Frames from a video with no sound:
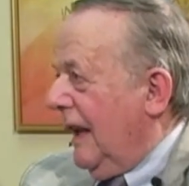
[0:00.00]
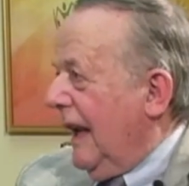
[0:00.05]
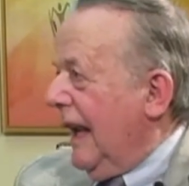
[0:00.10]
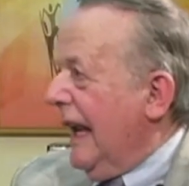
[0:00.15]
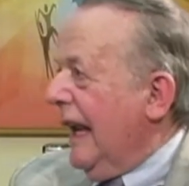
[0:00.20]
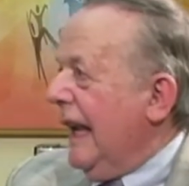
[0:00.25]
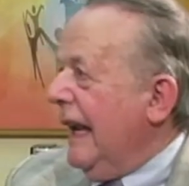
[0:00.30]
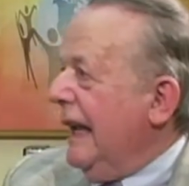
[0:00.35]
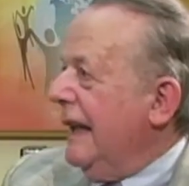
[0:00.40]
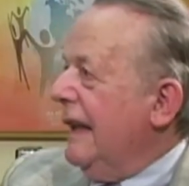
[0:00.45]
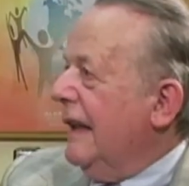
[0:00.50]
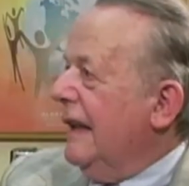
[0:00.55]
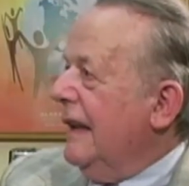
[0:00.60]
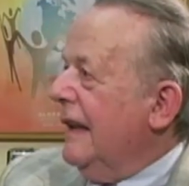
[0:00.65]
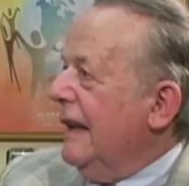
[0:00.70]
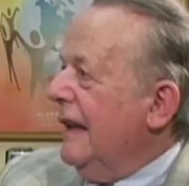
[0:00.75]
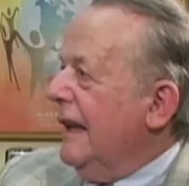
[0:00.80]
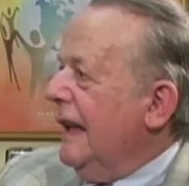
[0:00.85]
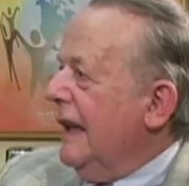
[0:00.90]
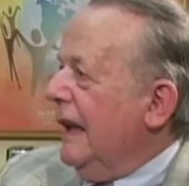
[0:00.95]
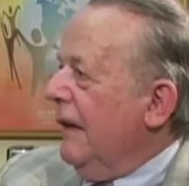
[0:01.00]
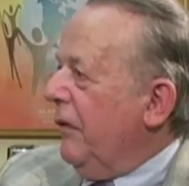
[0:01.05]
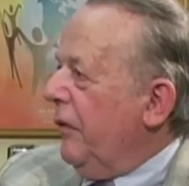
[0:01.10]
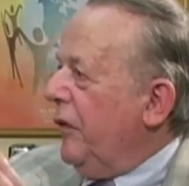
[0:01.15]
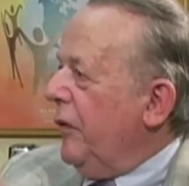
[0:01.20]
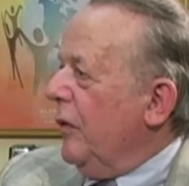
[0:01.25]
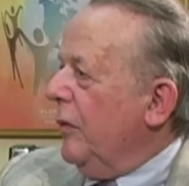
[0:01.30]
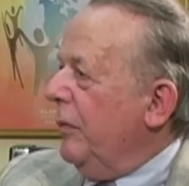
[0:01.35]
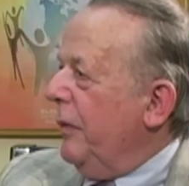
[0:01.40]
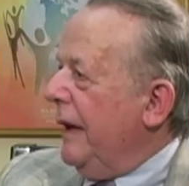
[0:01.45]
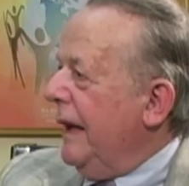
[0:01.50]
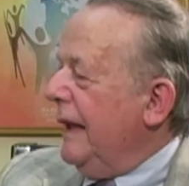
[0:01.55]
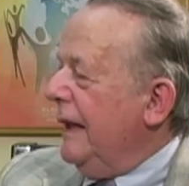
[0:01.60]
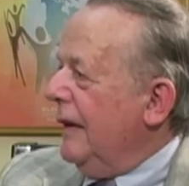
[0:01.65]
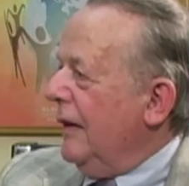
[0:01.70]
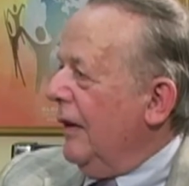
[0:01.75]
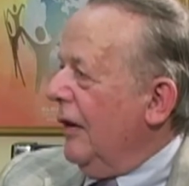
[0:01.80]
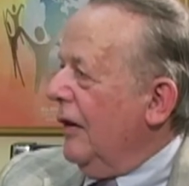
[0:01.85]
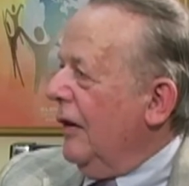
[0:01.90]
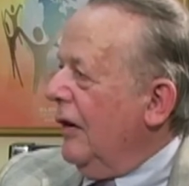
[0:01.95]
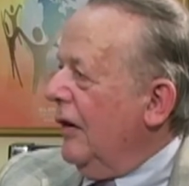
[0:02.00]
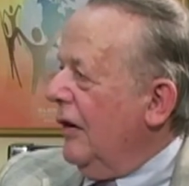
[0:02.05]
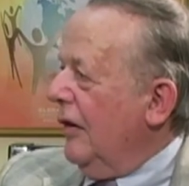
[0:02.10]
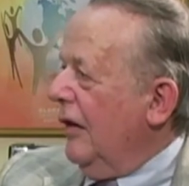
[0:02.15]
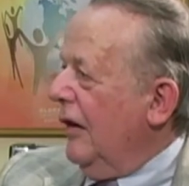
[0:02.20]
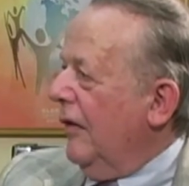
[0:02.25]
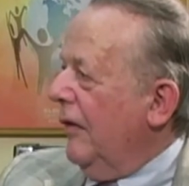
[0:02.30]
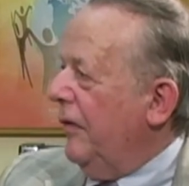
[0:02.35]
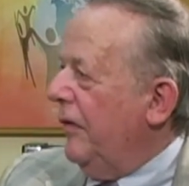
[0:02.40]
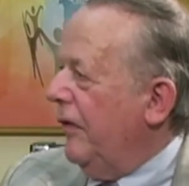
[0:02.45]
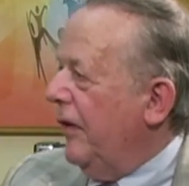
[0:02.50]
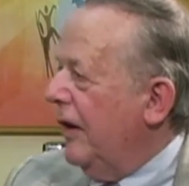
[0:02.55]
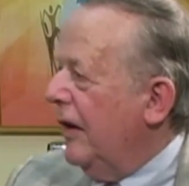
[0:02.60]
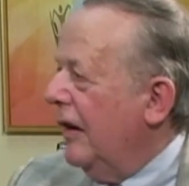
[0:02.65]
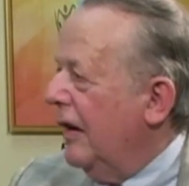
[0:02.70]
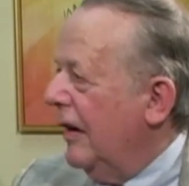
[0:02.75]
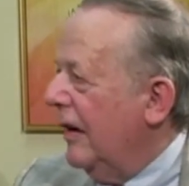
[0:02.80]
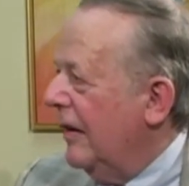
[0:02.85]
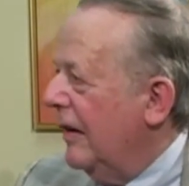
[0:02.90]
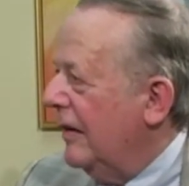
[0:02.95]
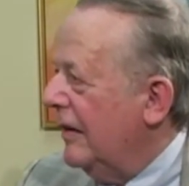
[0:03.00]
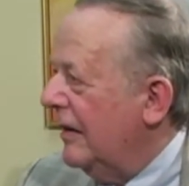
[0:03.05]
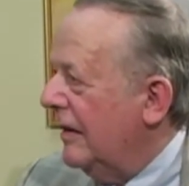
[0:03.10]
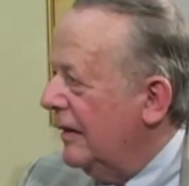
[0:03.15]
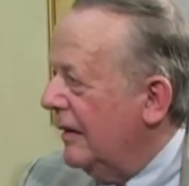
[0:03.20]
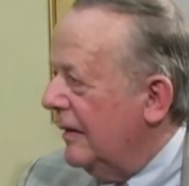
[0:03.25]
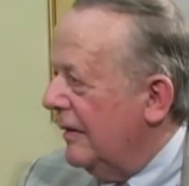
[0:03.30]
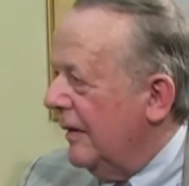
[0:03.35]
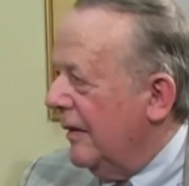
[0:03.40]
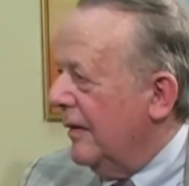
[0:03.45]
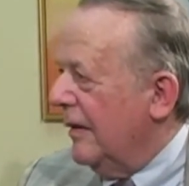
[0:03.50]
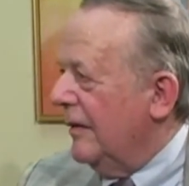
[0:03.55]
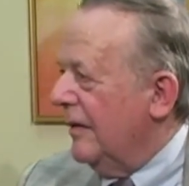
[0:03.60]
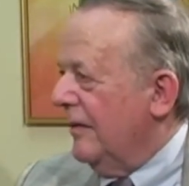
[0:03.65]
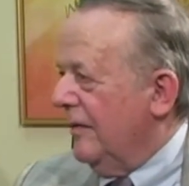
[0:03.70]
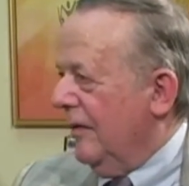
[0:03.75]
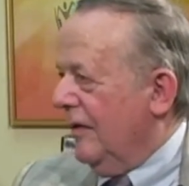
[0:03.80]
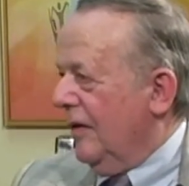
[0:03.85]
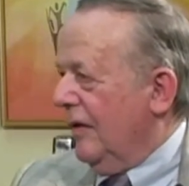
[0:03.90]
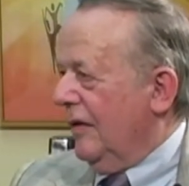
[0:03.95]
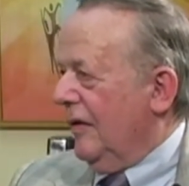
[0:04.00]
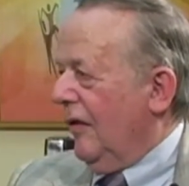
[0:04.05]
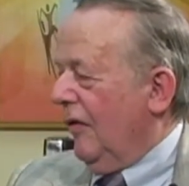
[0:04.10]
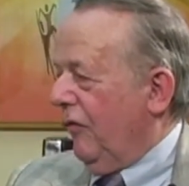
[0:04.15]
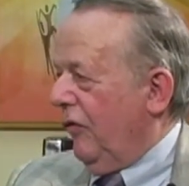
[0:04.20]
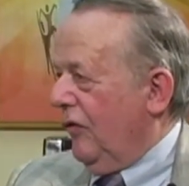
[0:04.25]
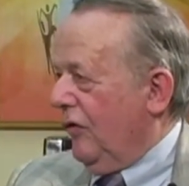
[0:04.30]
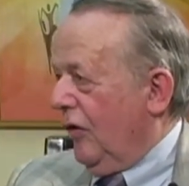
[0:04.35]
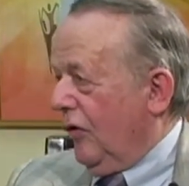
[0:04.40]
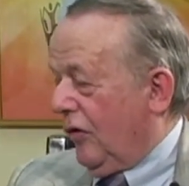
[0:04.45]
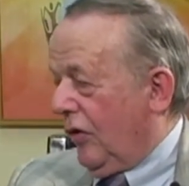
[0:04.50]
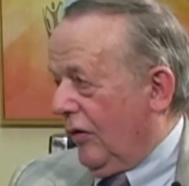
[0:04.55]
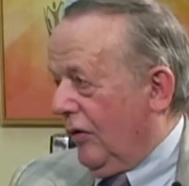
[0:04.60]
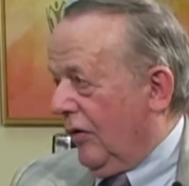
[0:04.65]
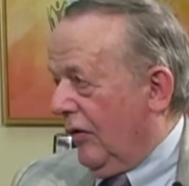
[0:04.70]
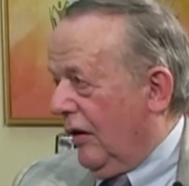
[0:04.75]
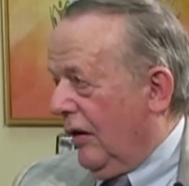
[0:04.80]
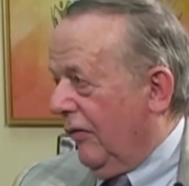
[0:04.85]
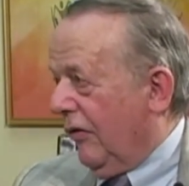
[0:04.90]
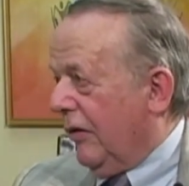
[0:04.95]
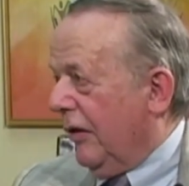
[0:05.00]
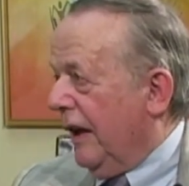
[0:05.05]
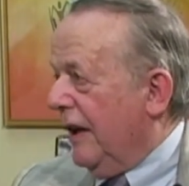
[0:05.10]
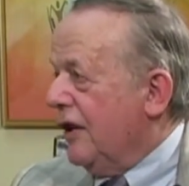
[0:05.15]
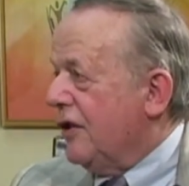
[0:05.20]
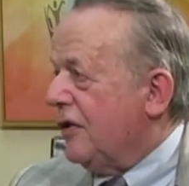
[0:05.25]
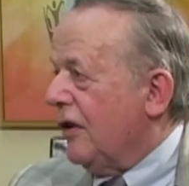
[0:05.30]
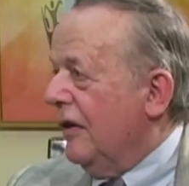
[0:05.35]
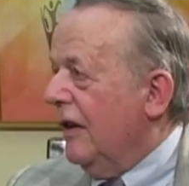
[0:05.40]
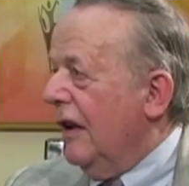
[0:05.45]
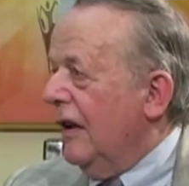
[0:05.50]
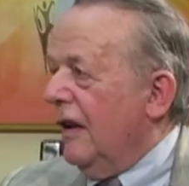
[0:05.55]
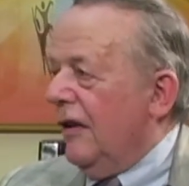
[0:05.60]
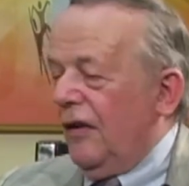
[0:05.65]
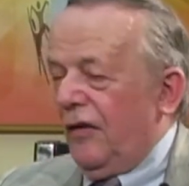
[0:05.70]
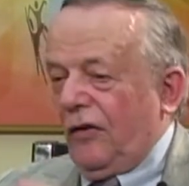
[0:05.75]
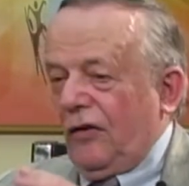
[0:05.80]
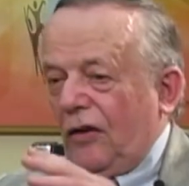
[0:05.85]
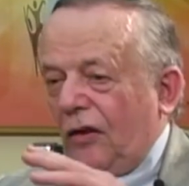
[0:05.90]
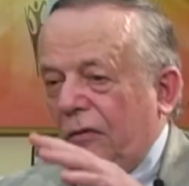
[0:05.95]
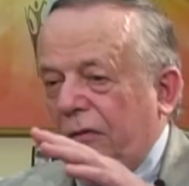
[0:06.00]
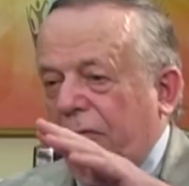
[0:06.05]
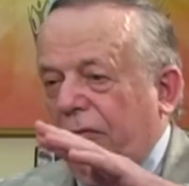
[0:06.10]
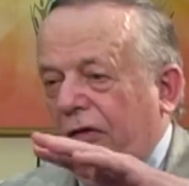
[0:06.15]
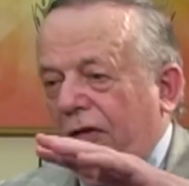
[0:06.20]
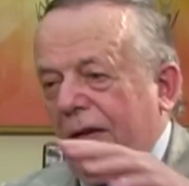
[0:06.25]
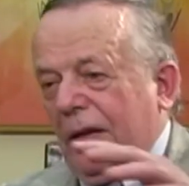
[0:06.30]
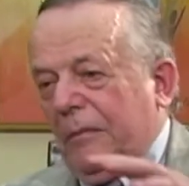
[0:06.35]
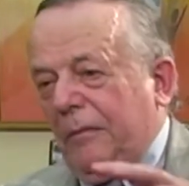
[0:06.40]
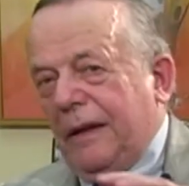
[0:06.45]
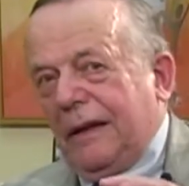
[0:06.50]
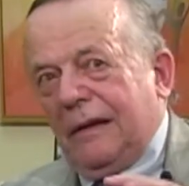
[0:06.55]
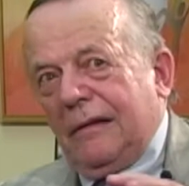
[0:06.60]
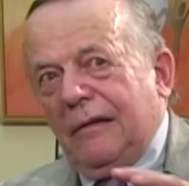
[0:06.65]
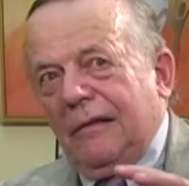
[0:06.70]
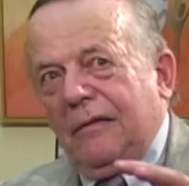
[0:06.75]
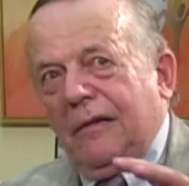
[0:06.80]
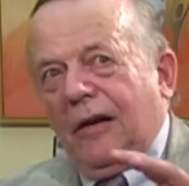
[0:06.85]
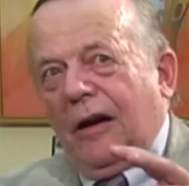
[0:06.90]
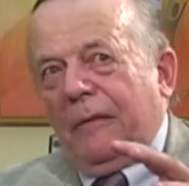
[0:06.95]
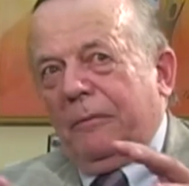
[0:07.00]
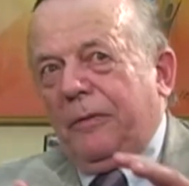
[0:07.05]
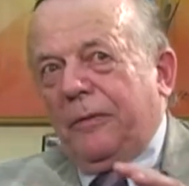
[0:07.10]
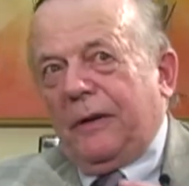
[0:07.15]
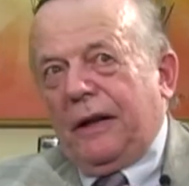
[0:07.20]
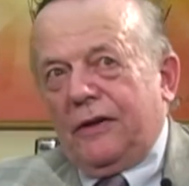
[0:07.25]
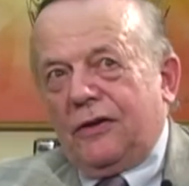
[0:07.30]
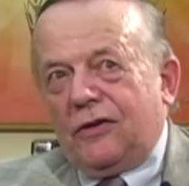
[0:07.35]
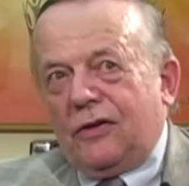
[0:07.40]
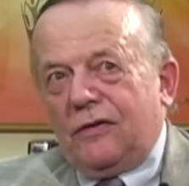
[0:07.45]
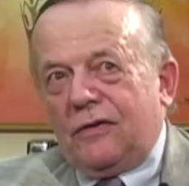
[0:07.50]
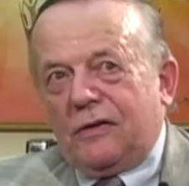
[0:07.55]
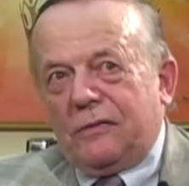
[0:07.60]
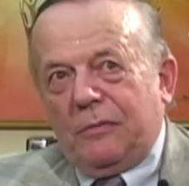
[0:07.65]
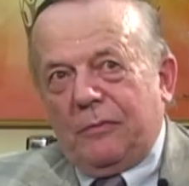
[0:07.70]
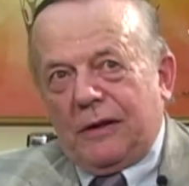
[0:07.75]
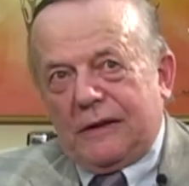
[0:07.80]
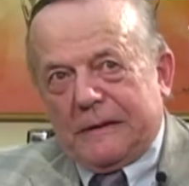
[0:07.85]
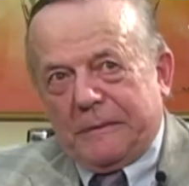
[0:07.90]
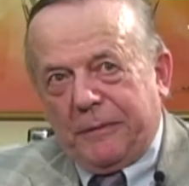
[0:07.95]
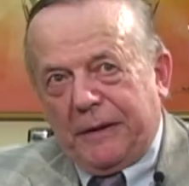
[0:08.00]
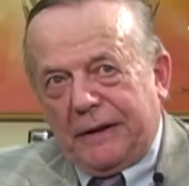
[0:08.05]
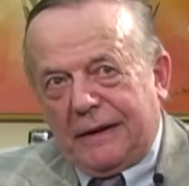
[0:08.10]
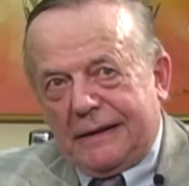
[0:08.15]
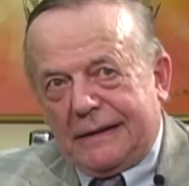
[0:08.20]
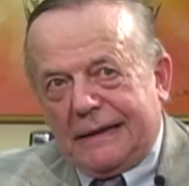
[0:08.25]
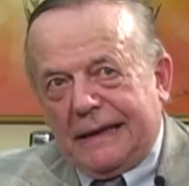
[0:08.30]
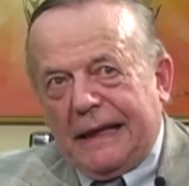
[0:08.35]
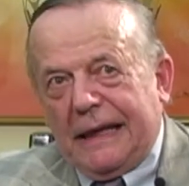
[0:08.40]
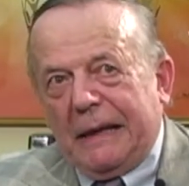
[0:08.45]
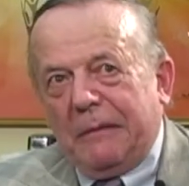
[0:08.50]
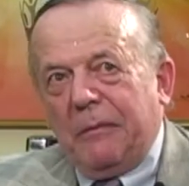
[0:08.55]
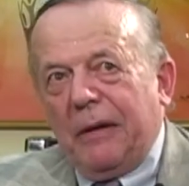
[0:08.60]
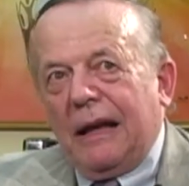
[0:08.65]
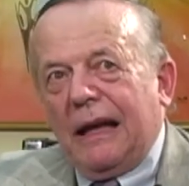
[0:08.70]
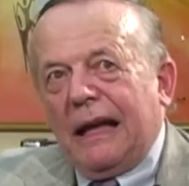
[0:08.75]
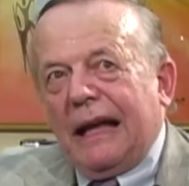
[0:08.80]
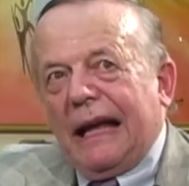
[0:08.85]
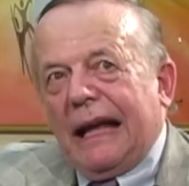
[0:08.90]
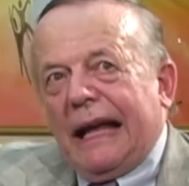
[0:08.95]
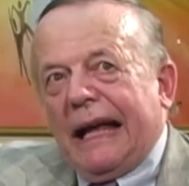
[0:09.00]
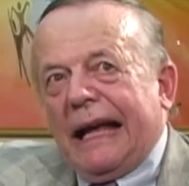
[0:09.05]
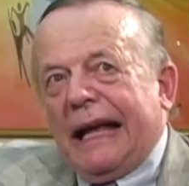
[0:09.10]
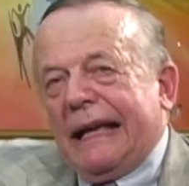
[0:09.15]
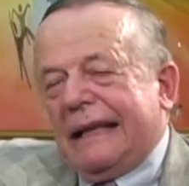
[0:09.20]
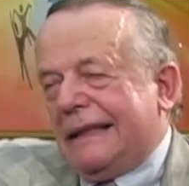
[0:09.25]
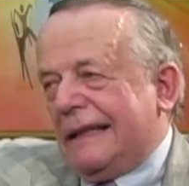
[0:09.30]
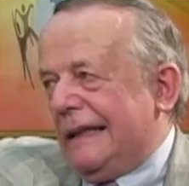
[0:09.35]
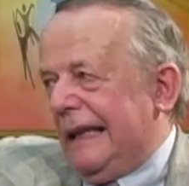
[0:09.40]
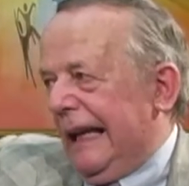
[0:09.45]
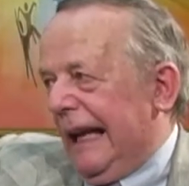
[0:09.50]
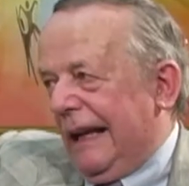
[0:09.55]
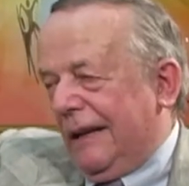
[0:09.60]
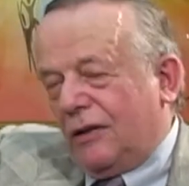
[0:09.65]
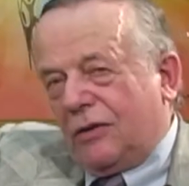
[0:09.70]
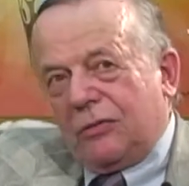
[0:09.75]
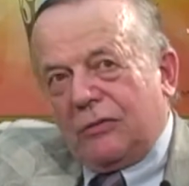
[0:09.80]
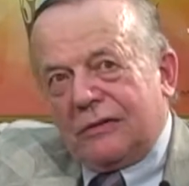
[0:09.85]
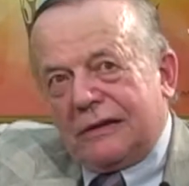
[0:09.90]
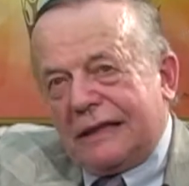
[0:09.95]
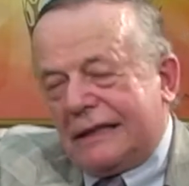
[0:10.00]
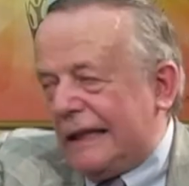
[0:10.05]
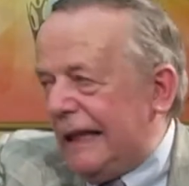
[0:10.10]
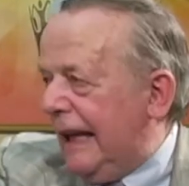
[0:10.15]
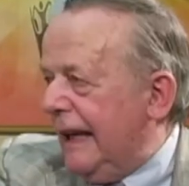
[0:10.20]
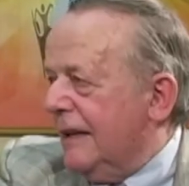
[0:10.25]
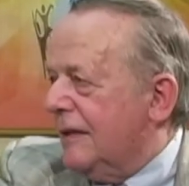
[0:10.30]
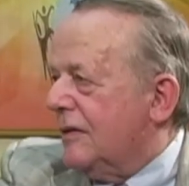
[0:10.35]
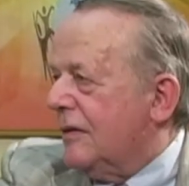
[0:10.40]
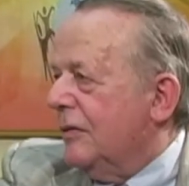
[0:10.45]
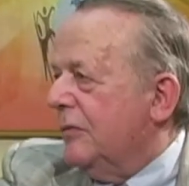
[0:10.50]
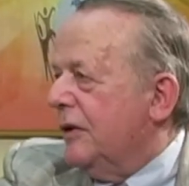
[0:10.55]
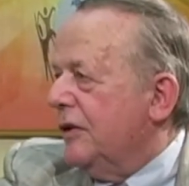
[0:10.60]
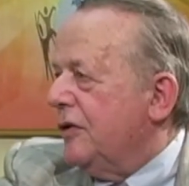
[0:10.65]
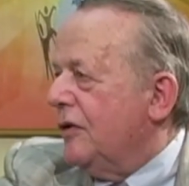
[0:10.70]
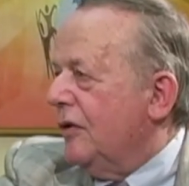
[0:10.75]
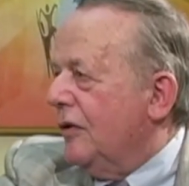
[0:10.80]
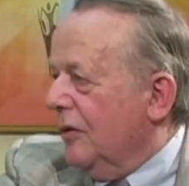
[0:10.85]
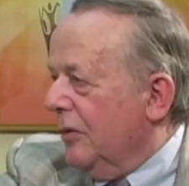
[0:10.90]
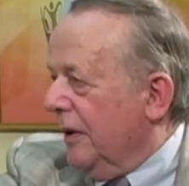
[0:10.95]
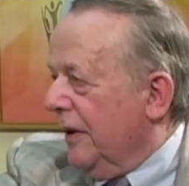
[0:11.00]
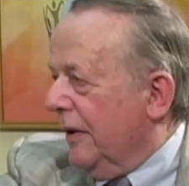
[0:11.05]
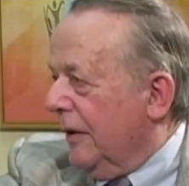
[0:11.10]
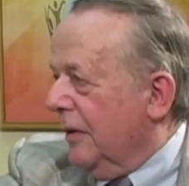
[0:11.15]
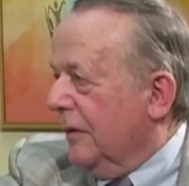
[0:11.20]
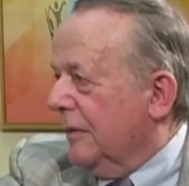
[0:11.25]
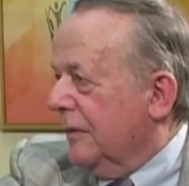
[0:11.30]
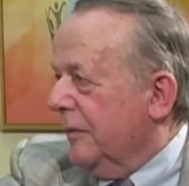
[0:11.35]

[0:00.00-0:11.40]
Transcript: And if you obey the law of the 3rd law of creation, the fundamental operations must be the same as the actual states to which you do it to.